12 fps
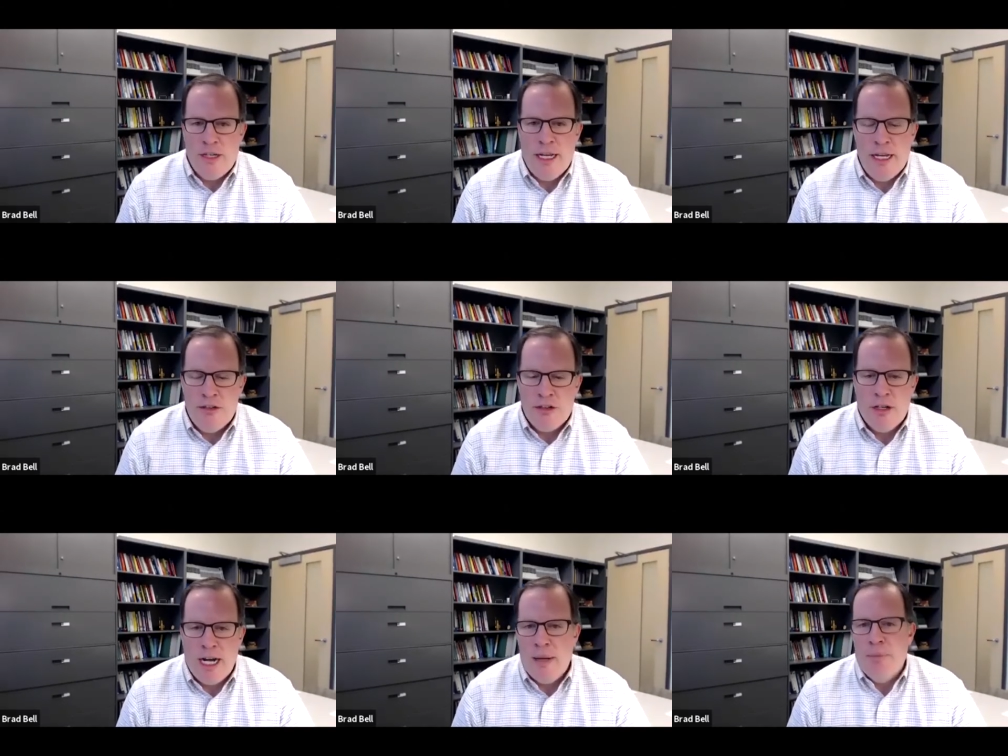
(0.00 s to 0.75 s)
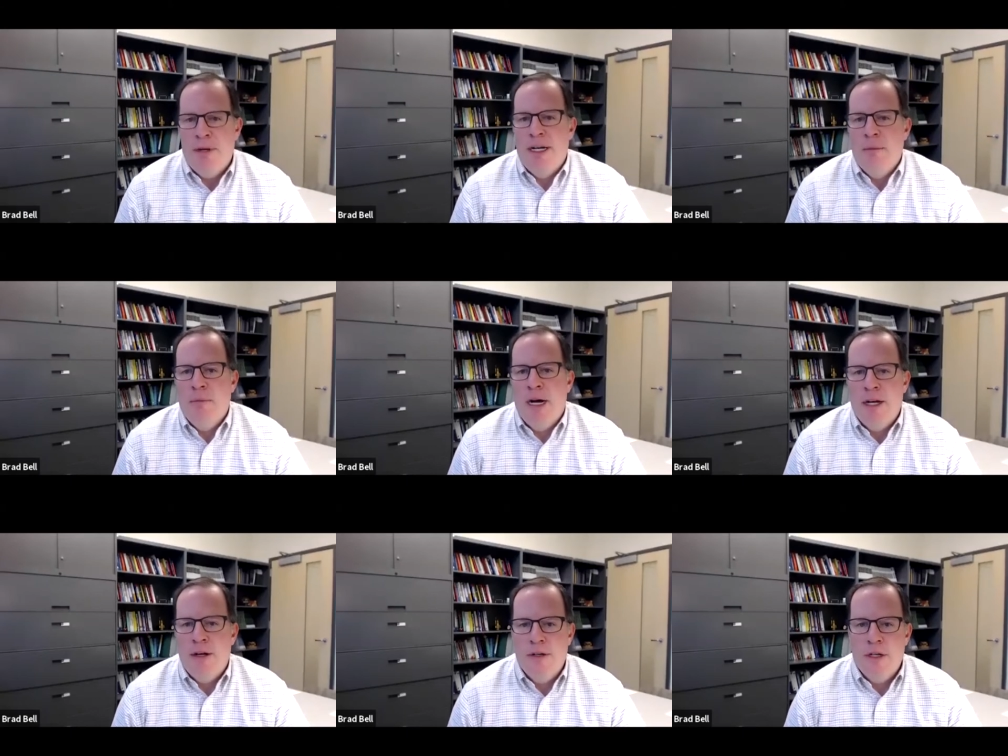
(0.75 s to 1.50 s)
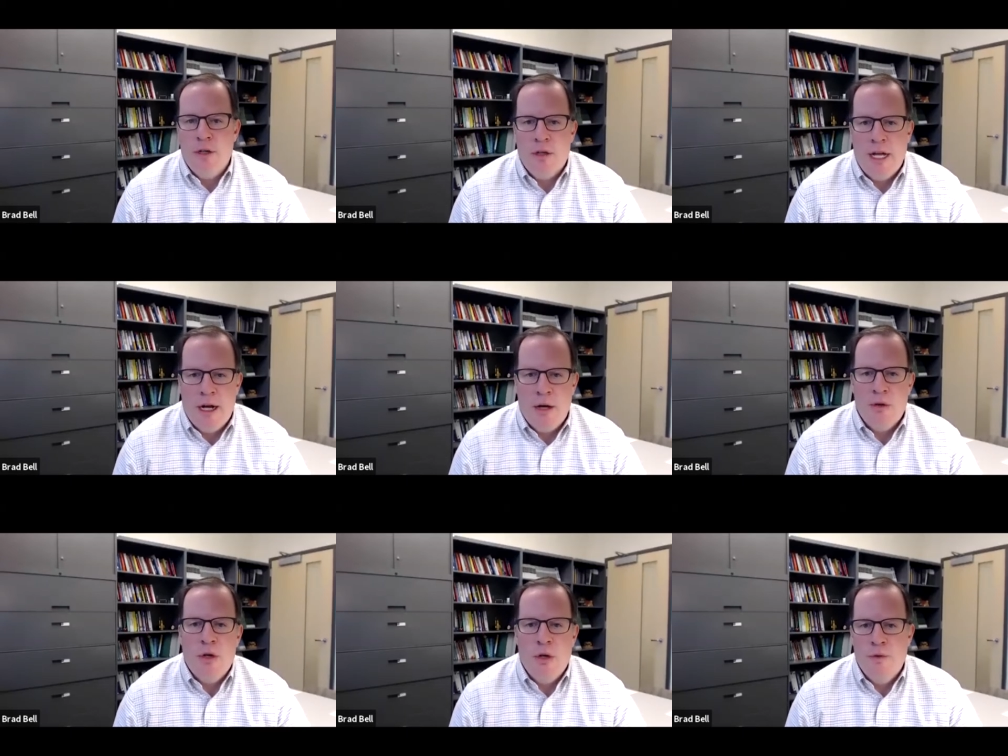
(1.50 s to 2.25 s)
HR operating model and how
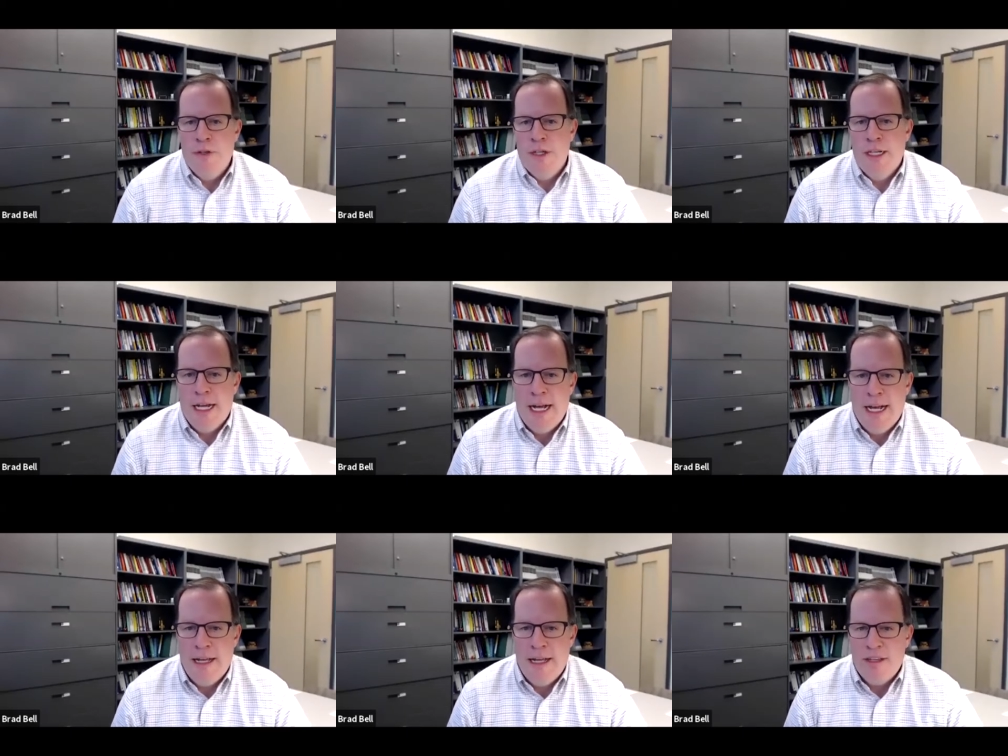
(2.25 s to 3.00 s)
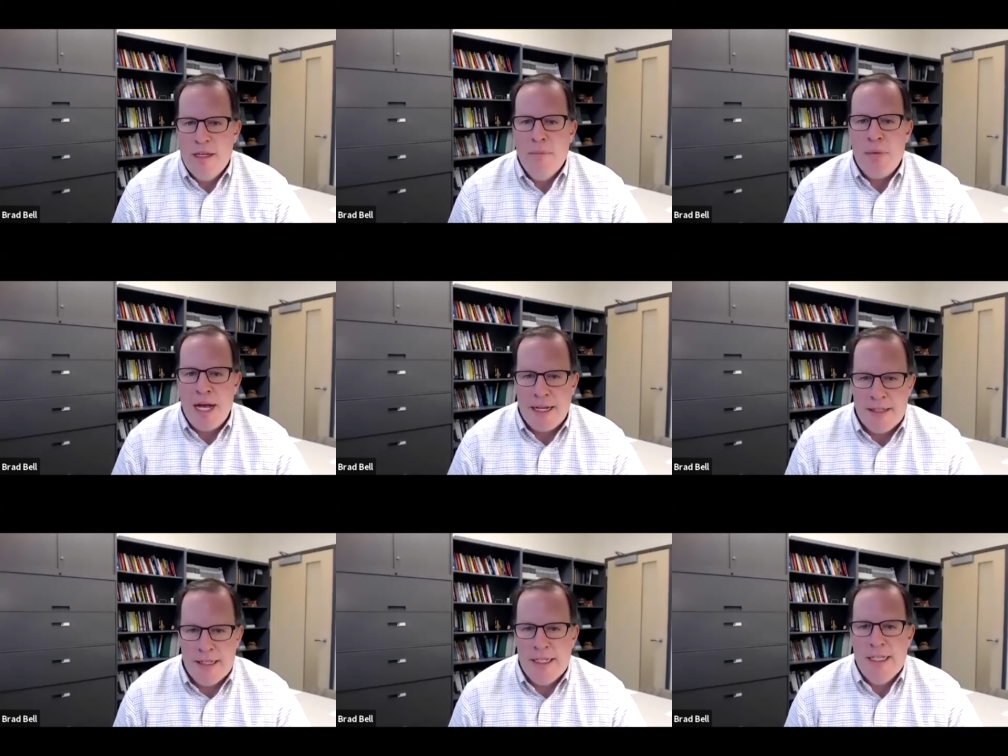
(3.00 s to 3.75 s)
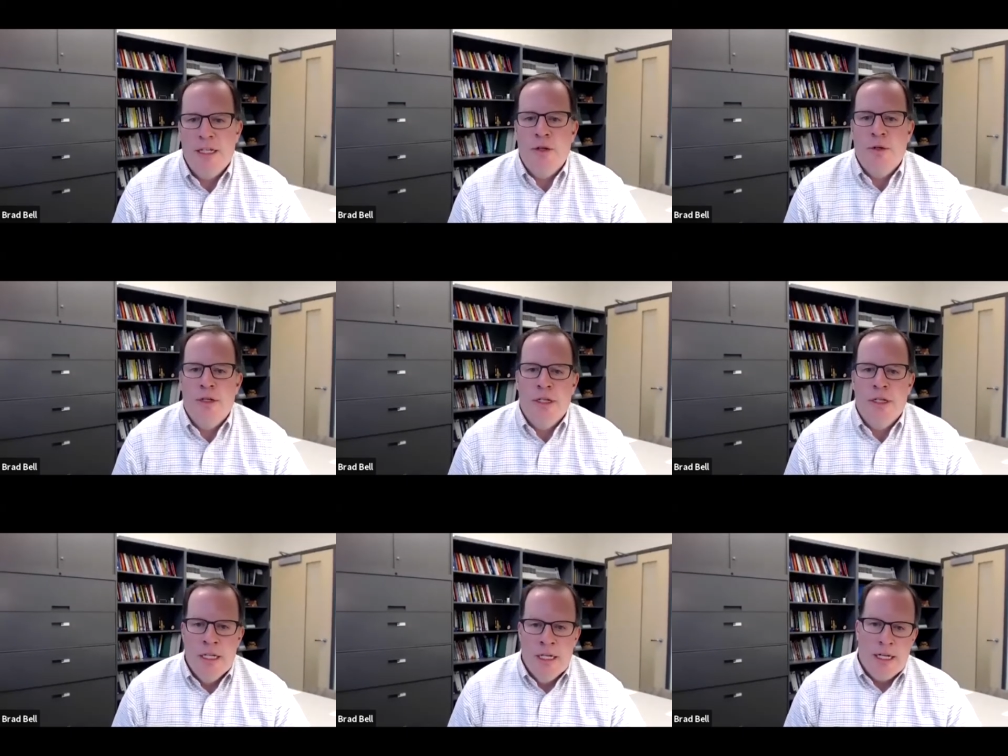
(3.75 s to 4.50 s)
COVID has impacted it or
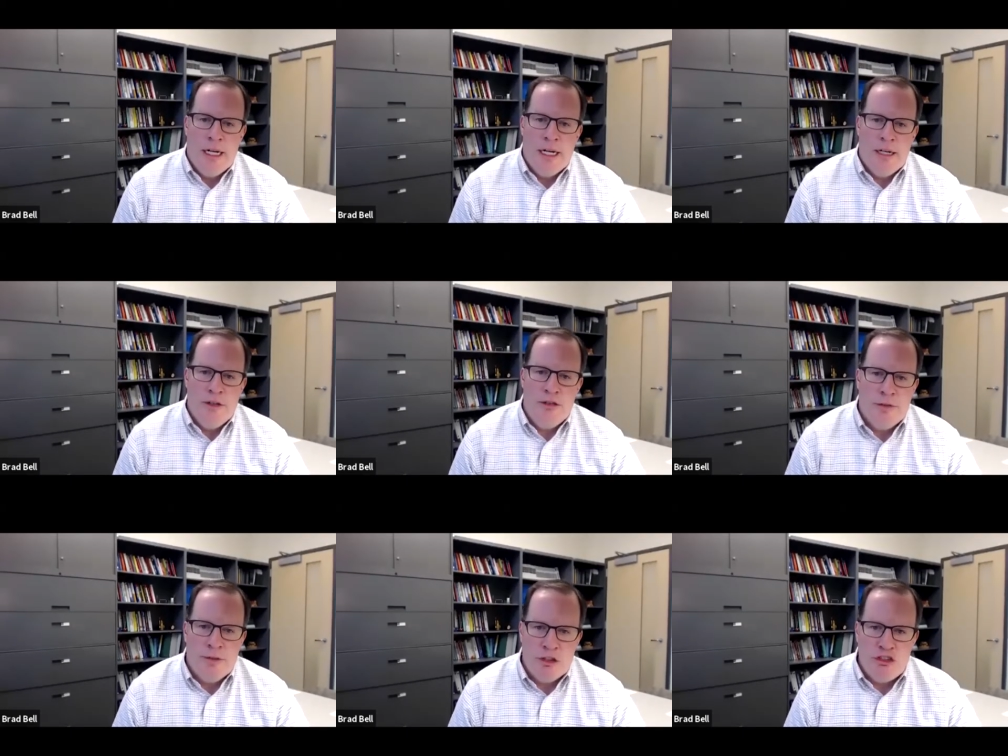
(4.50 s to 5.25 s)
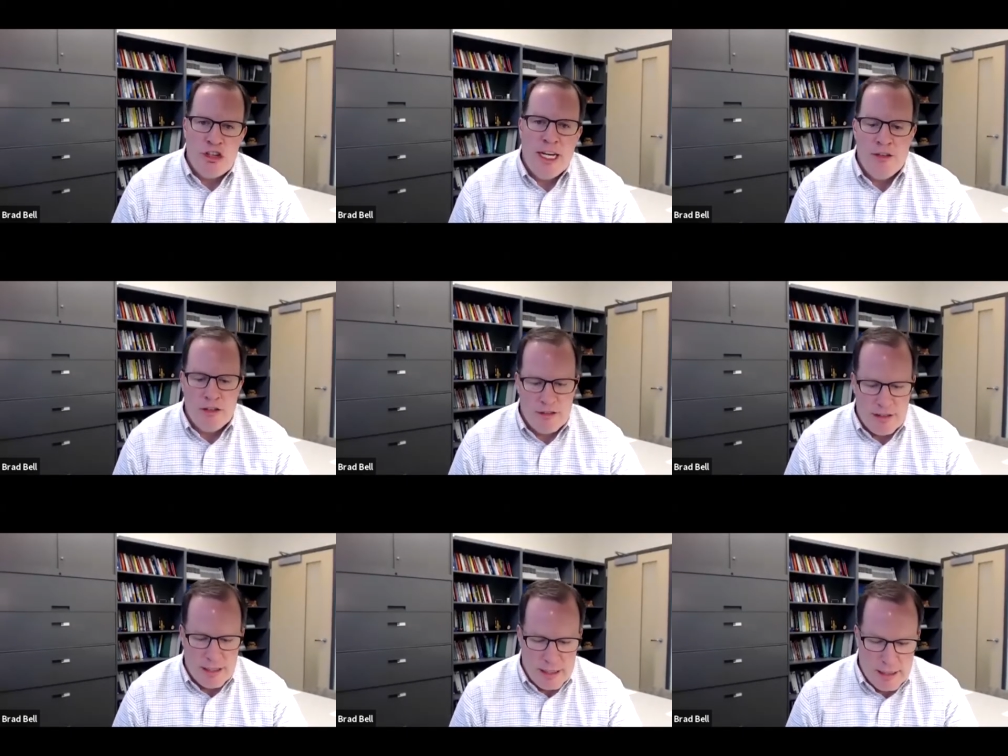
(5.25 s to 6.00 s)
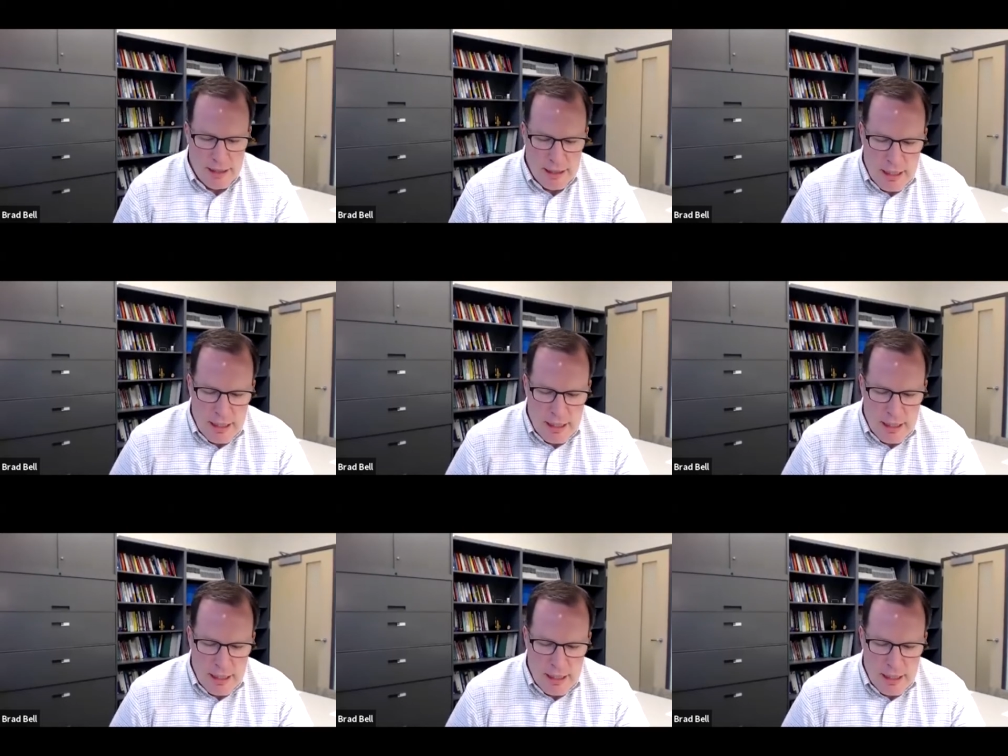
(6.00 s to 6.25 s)
uh, driven changes in it.